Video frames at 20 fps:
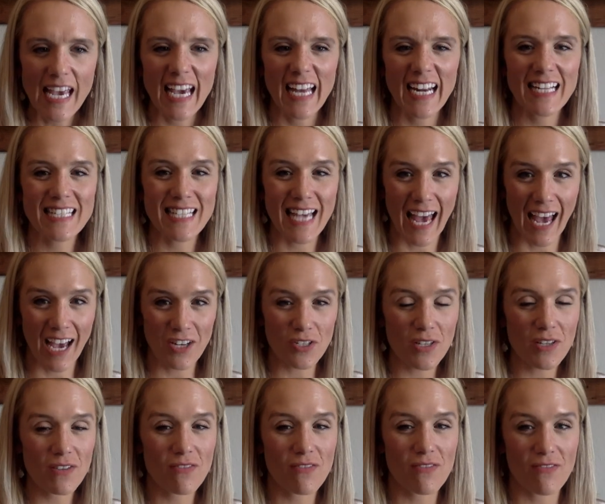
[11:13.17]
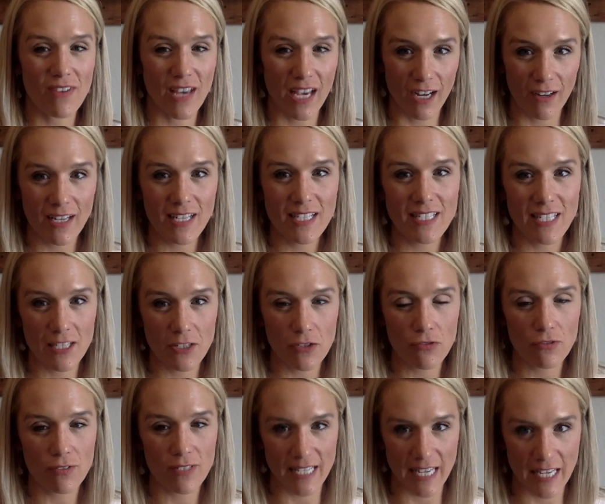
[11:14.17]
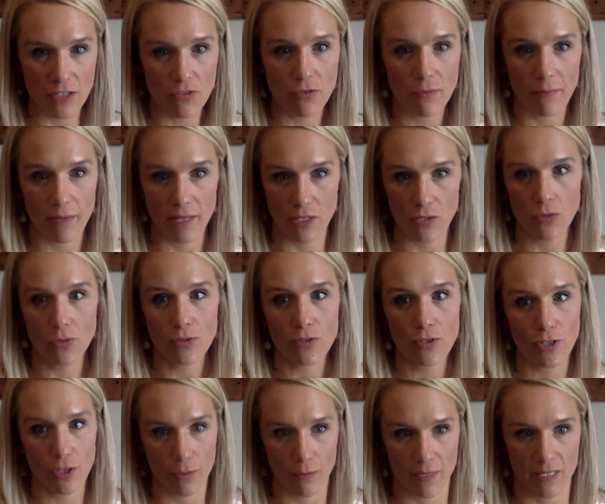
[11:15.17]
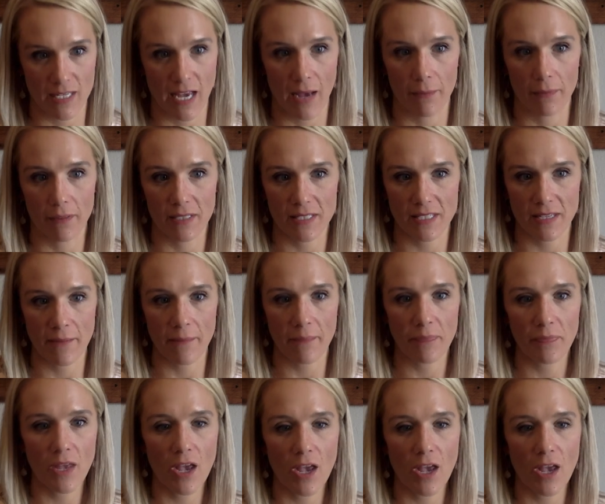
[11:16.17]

And it's actually very detrimental to your metabolism.